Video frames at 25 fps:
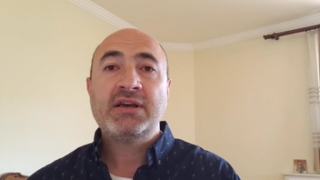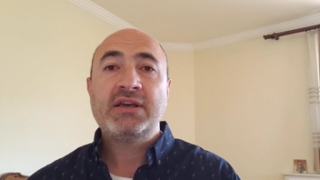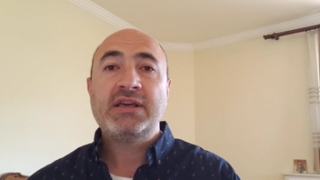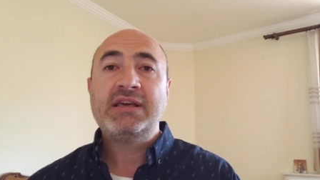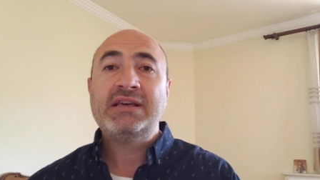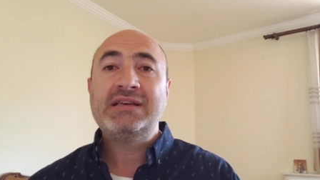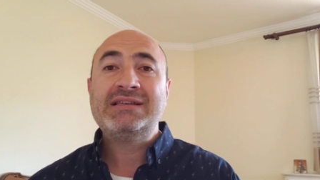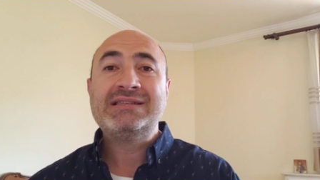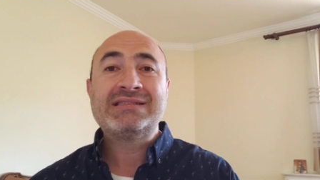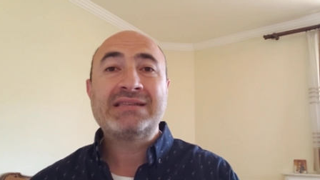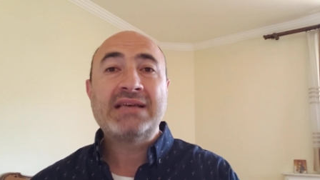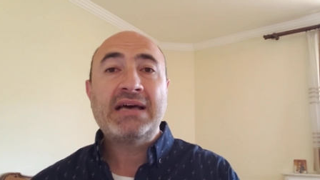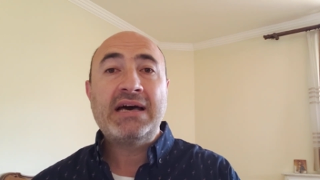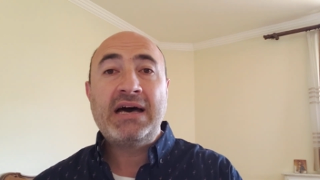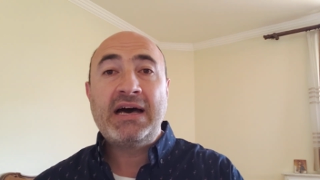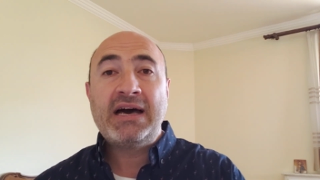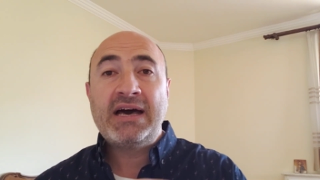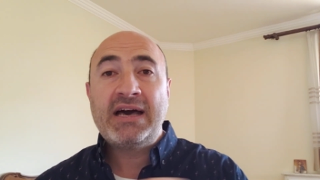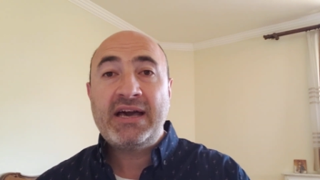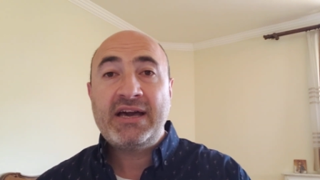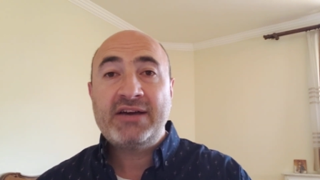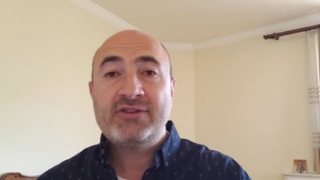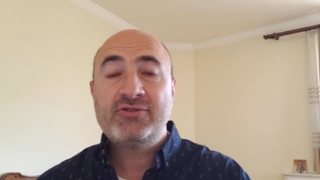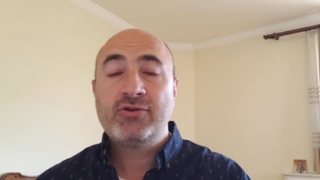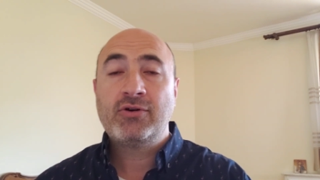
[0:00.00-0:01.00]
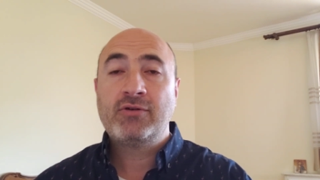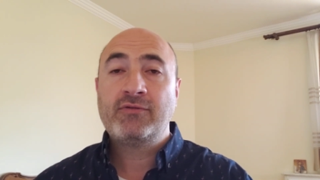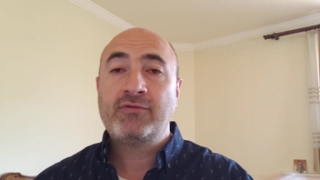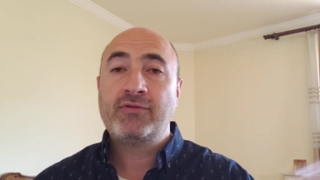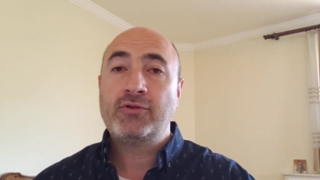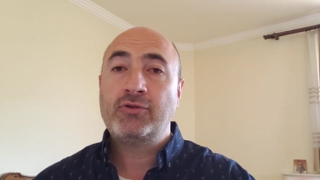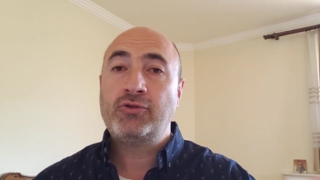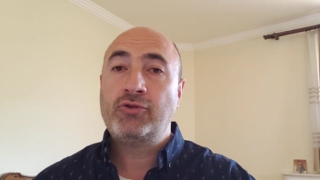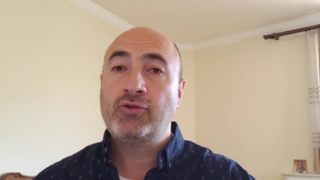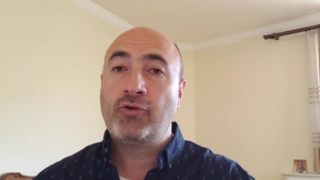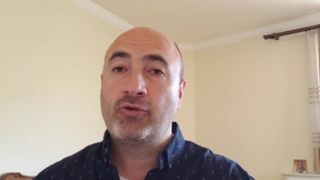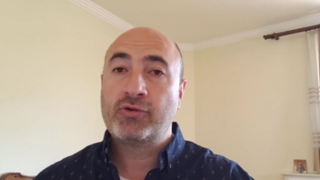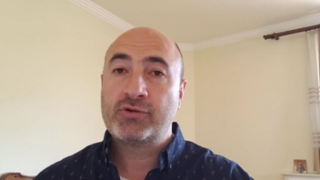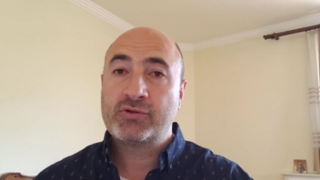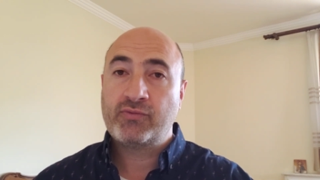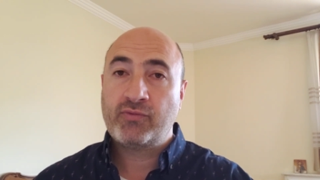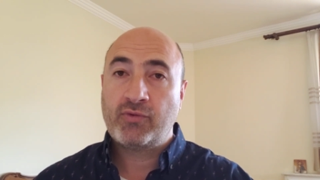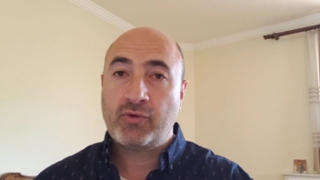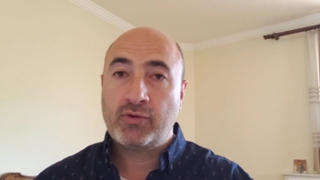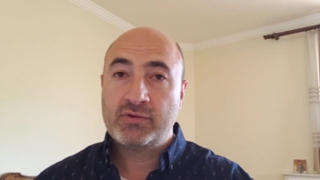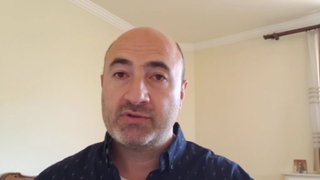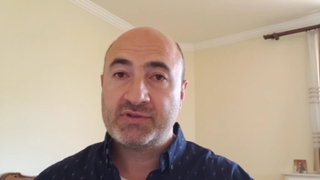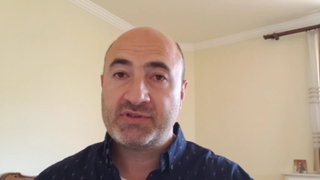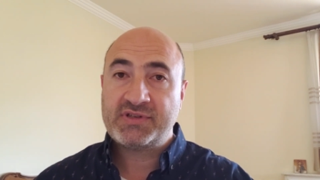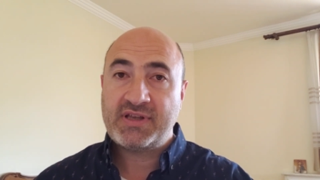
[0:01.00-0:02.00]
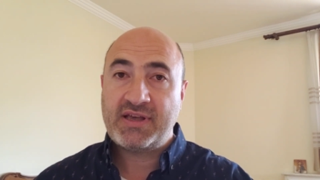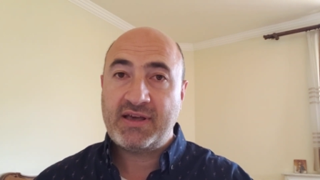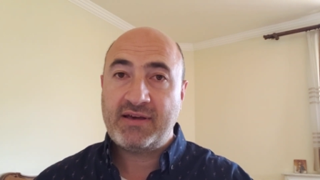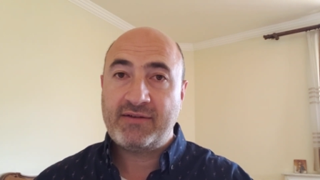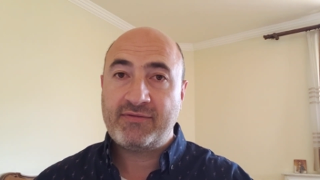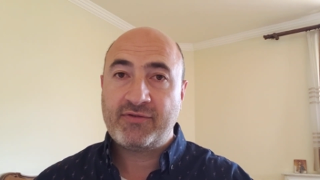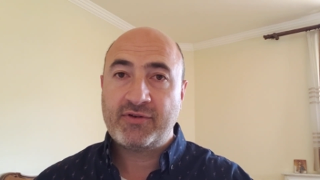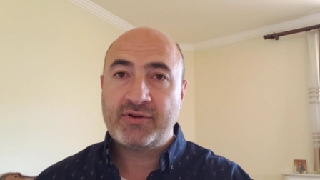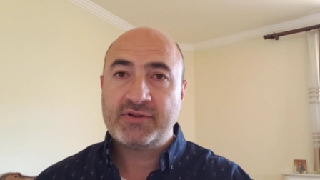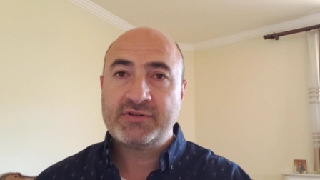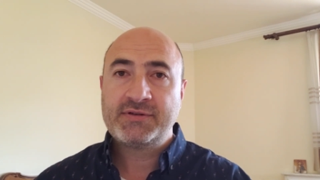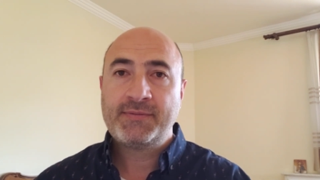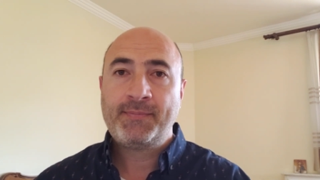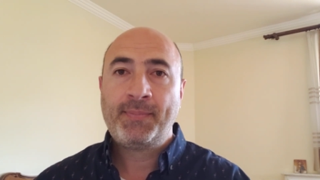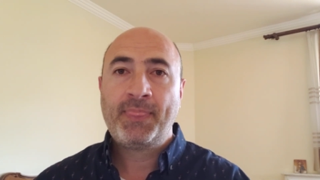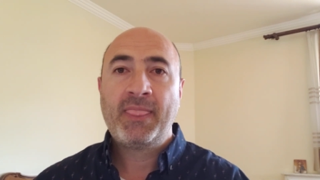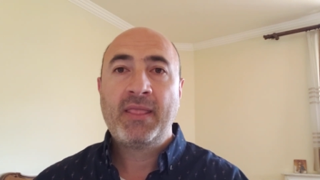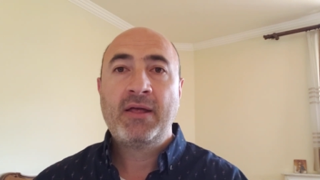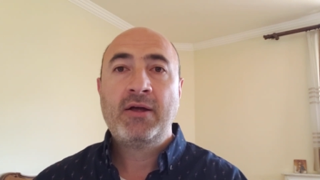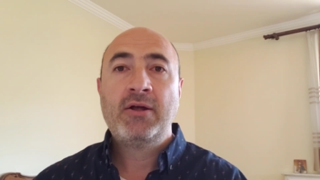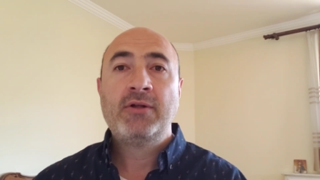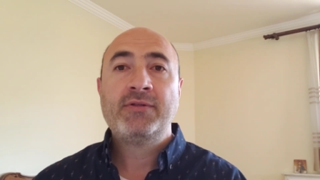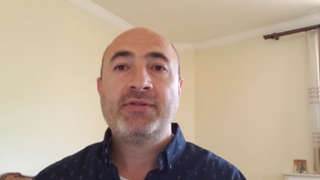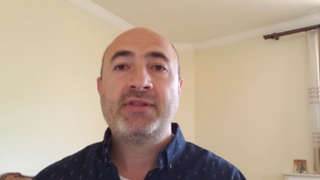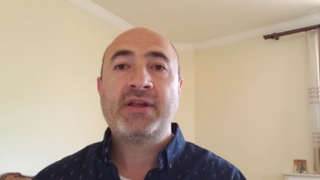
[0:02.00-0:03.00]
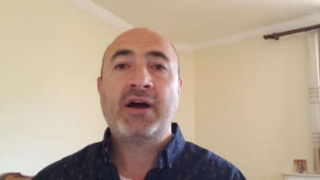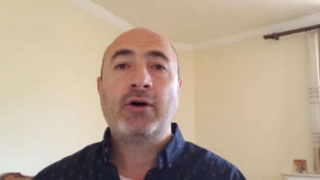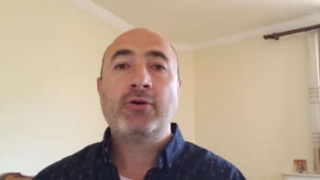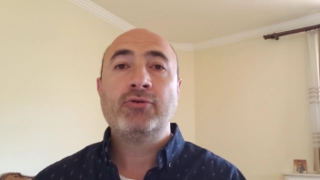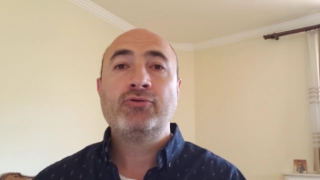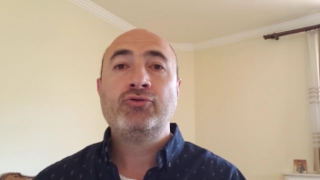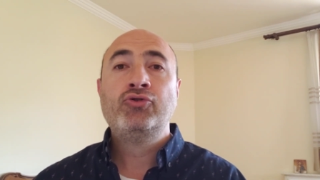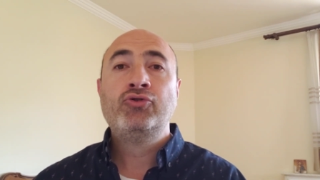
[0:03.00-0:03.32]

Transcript: is ahead of Northvolt's efforts. Now,